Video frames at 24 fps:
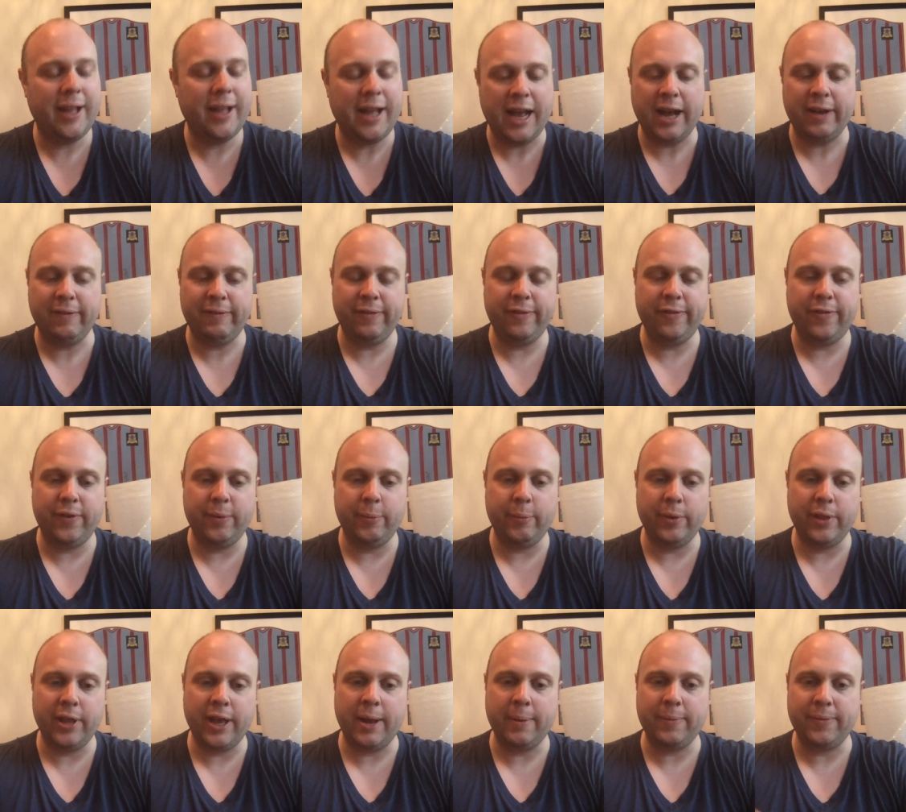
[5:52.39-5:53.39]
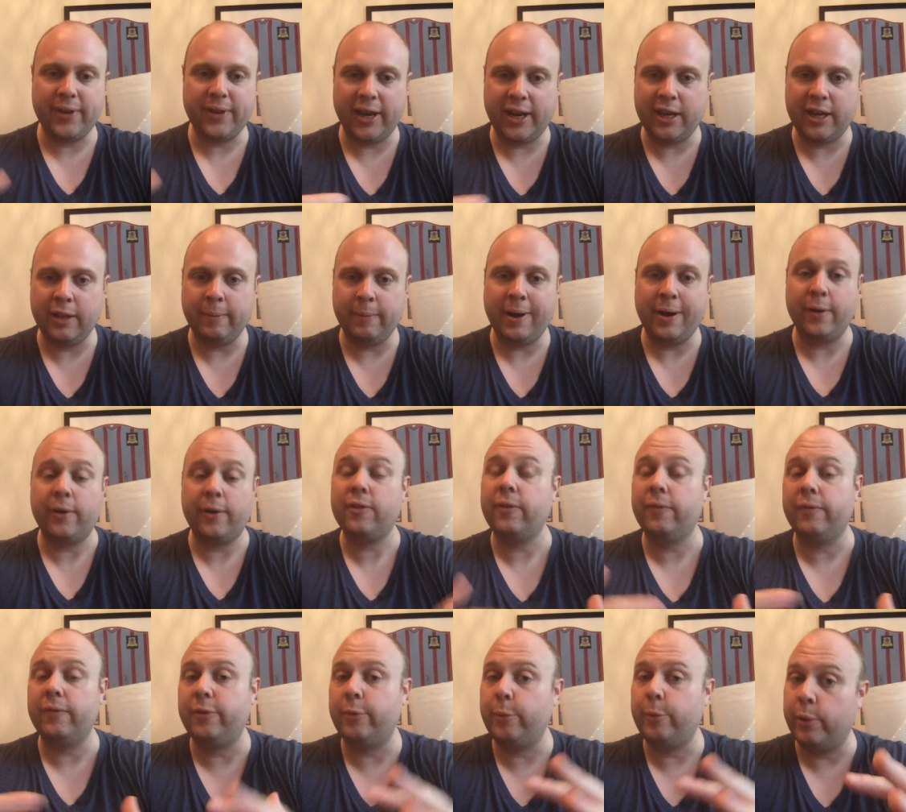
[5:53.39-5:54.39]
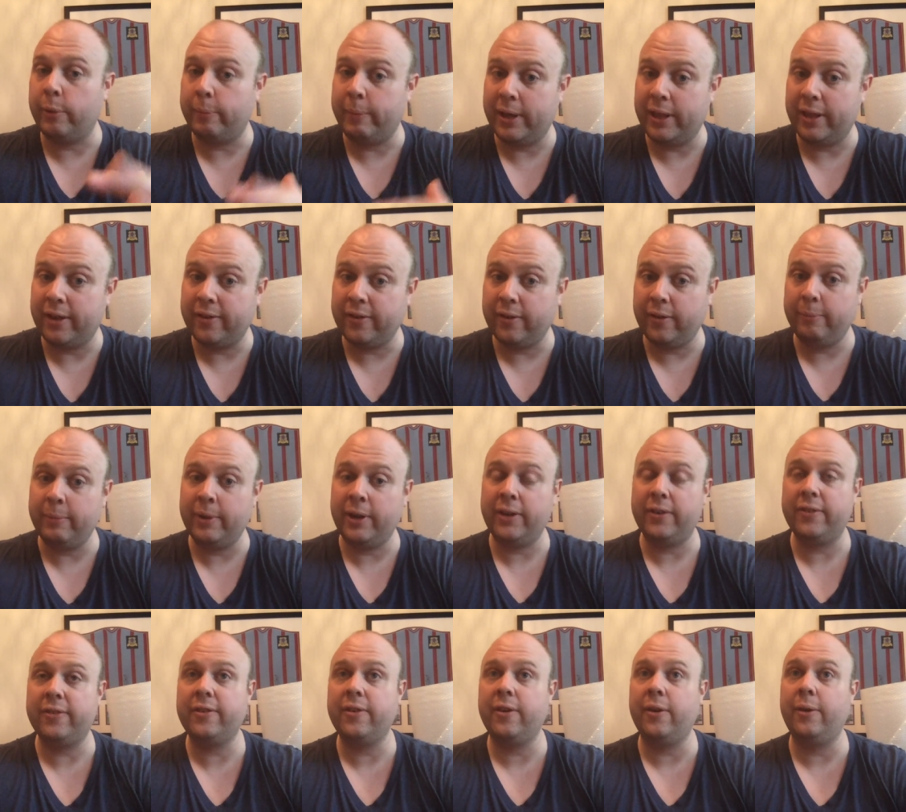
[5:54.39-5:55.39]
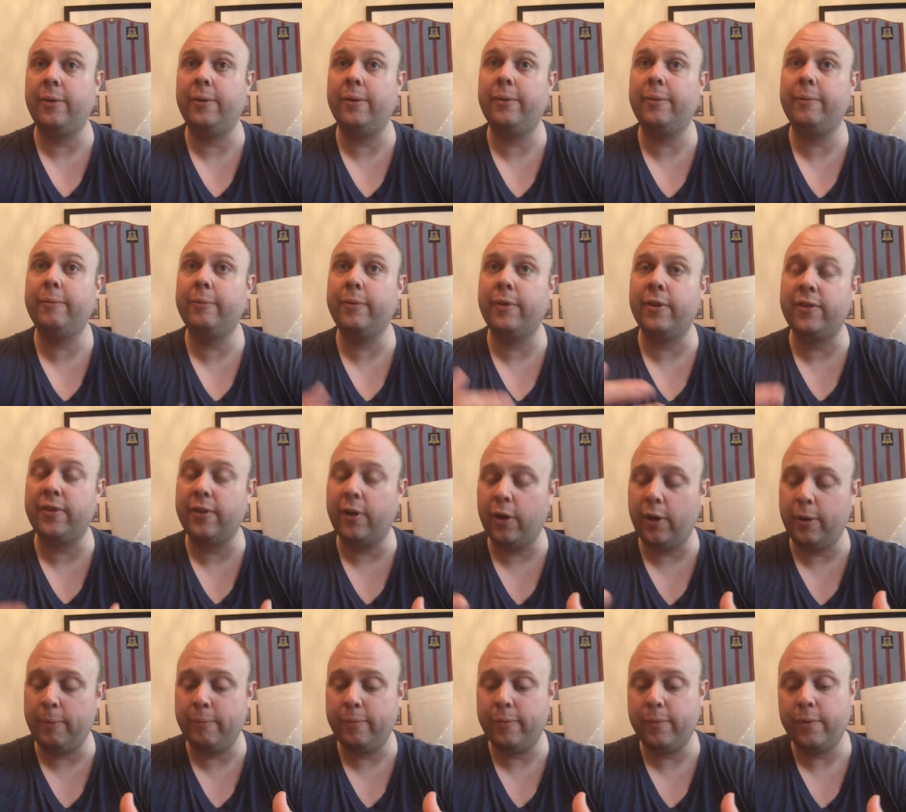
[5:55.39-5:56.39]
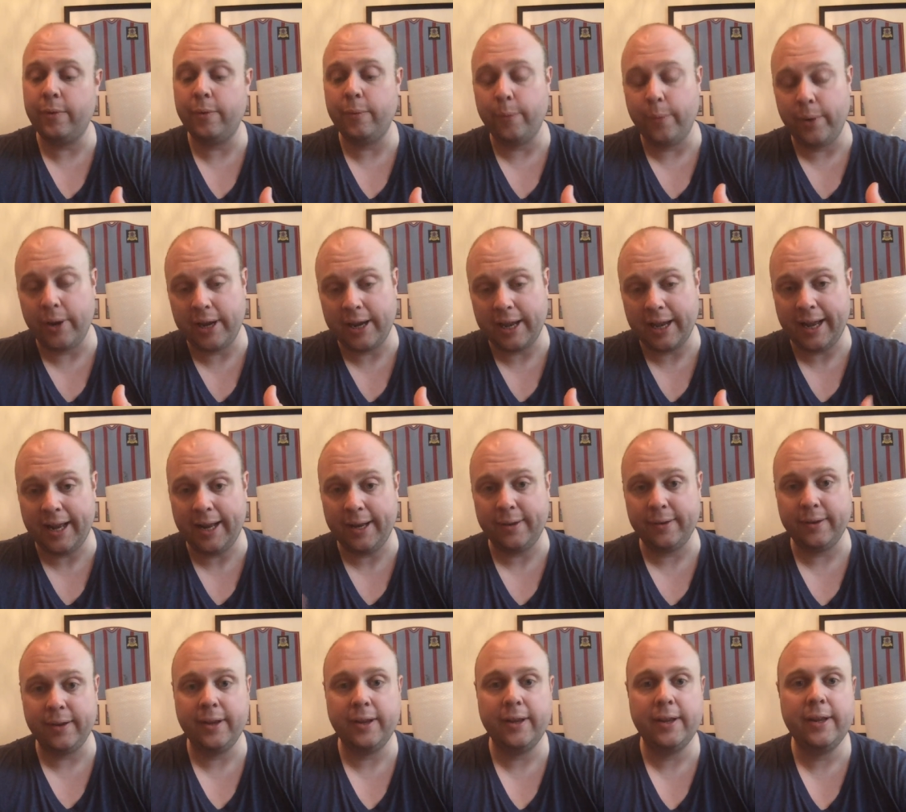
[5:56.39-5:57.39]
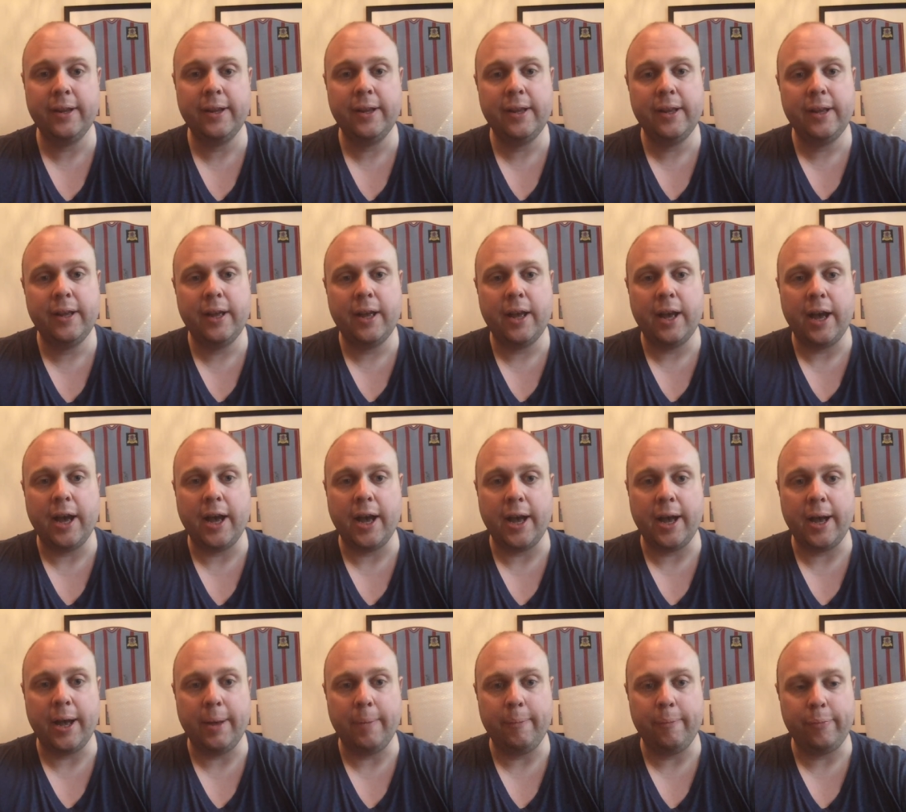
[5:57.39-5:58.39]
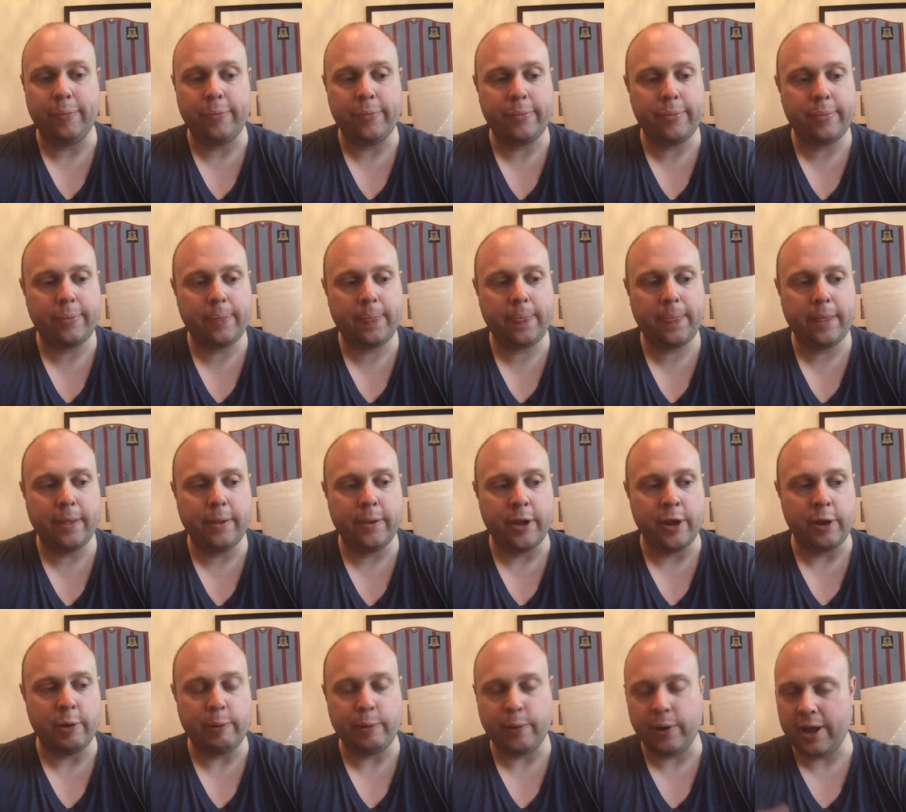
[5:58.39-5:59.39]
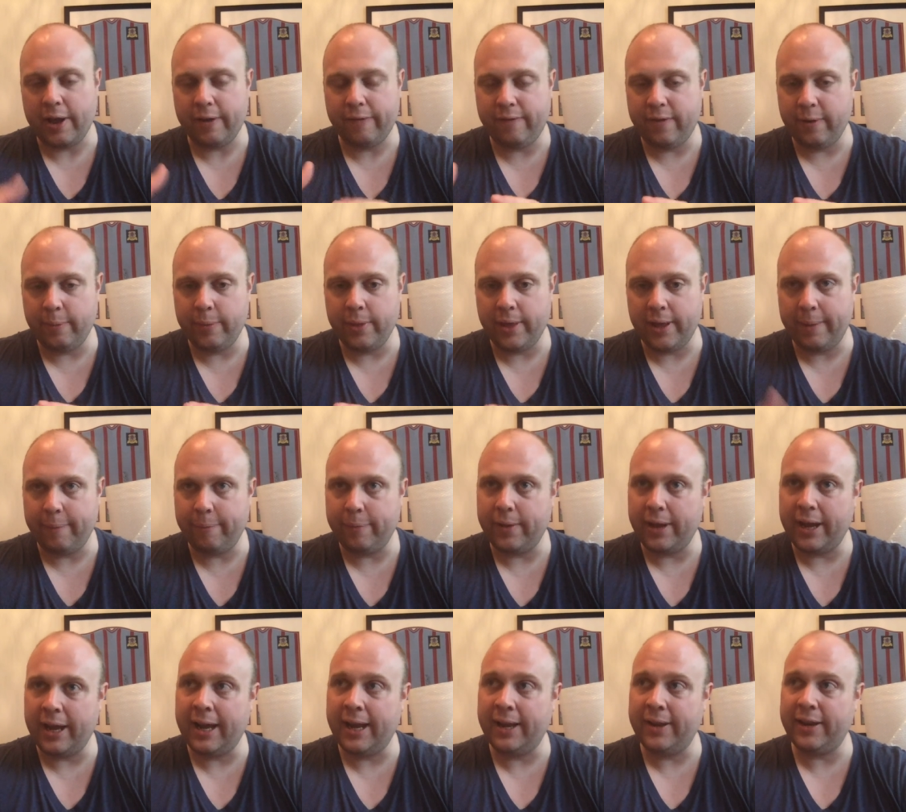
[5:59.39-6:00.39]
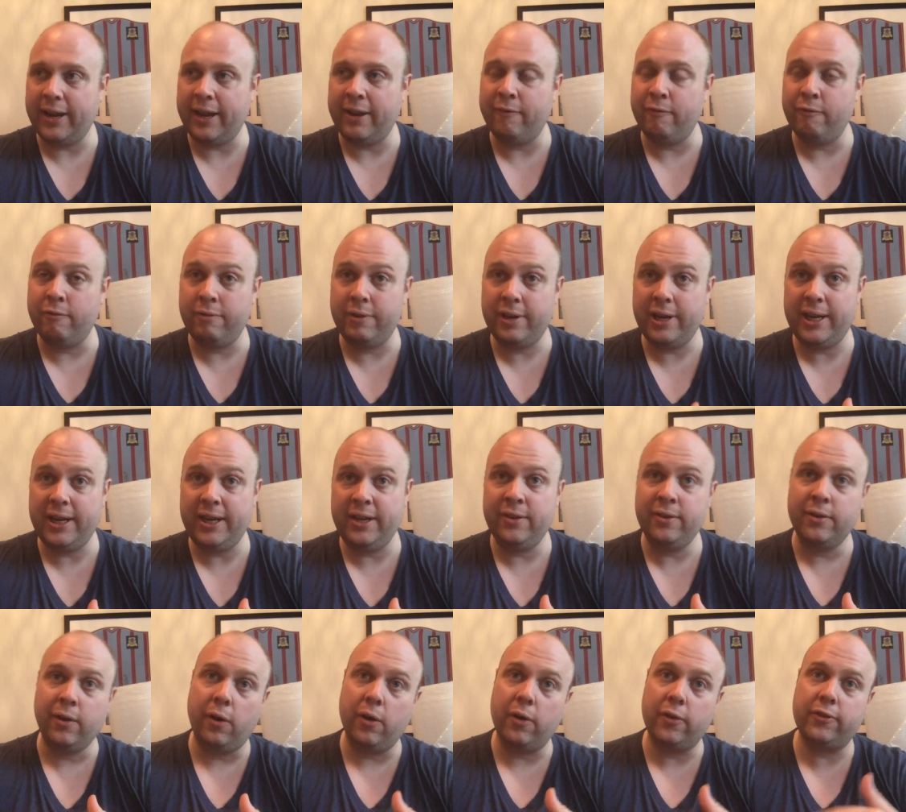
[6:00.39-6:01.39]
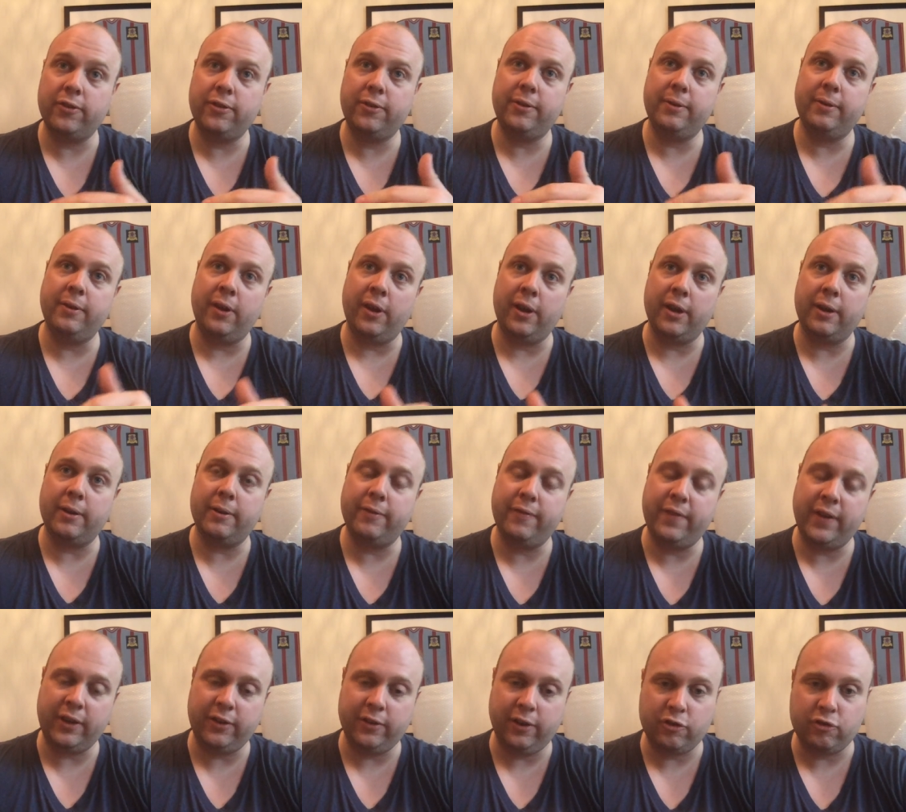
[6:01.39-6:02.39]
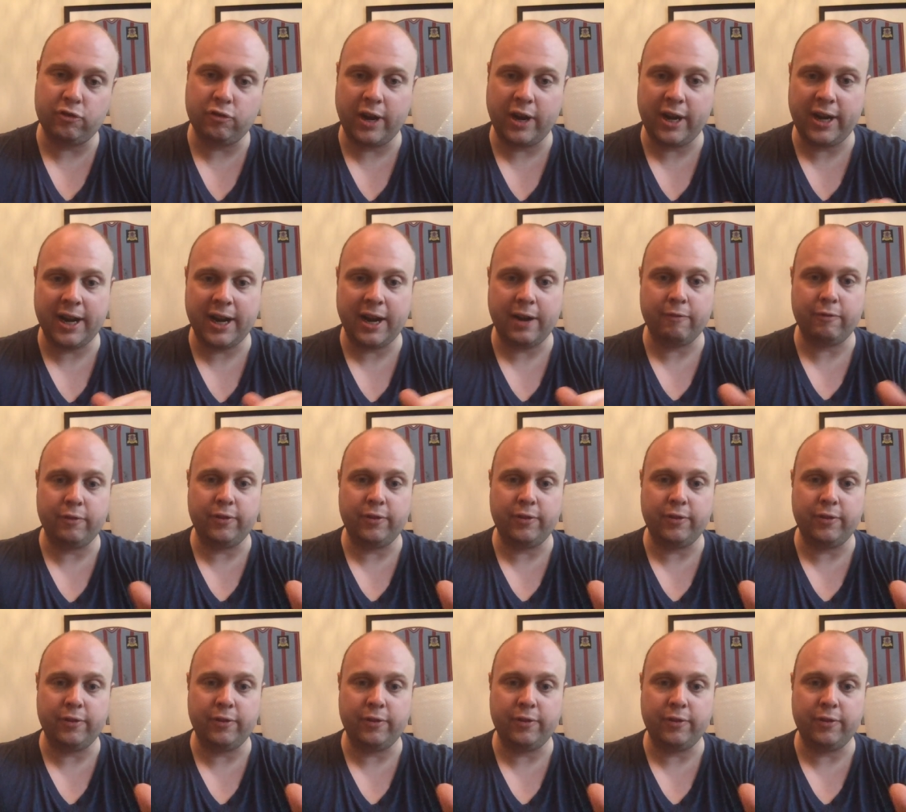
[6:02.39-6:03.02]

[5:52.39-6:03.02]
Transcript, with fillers: having fun with them, taking them out because obviously we want to make the time, make time the time we can. Um, you know, we want to have fun with that. And it really knocked like things like training out of